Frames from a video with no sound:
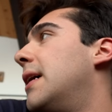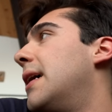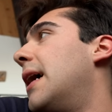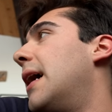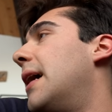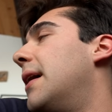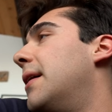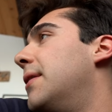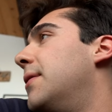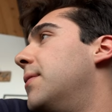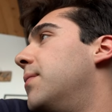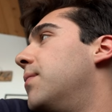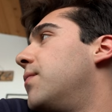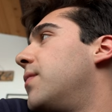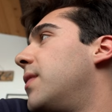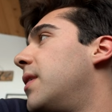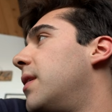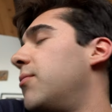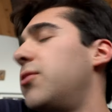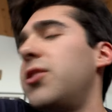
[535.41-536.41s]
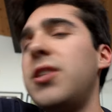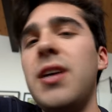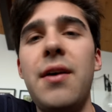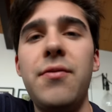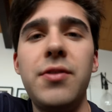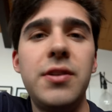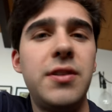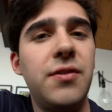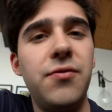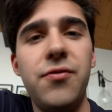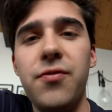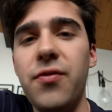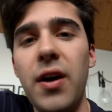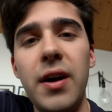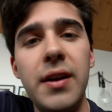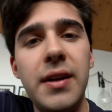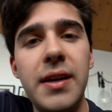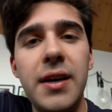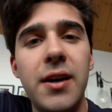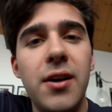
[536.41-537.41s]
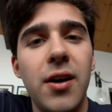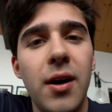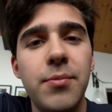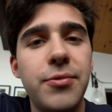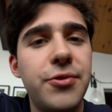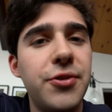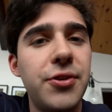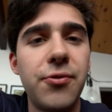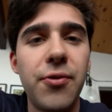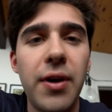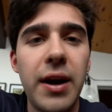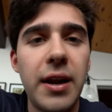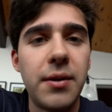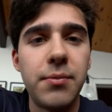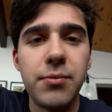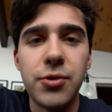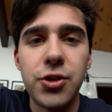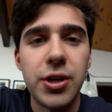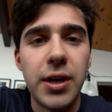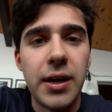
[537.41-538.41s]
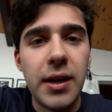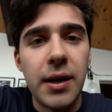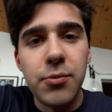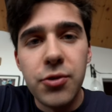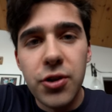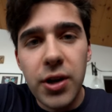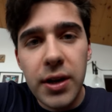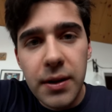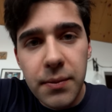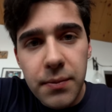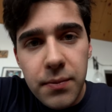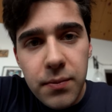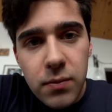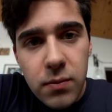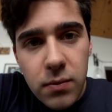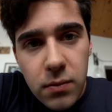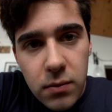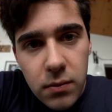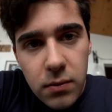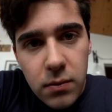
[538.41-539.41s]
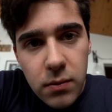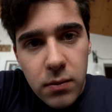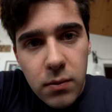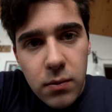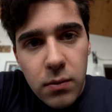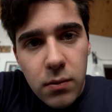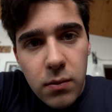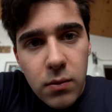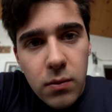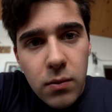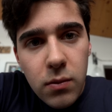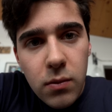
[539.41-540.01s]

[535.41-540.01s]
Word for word: Um, I'm just having some fun here. I'm doing random shit. I'm trying to... I'm trying to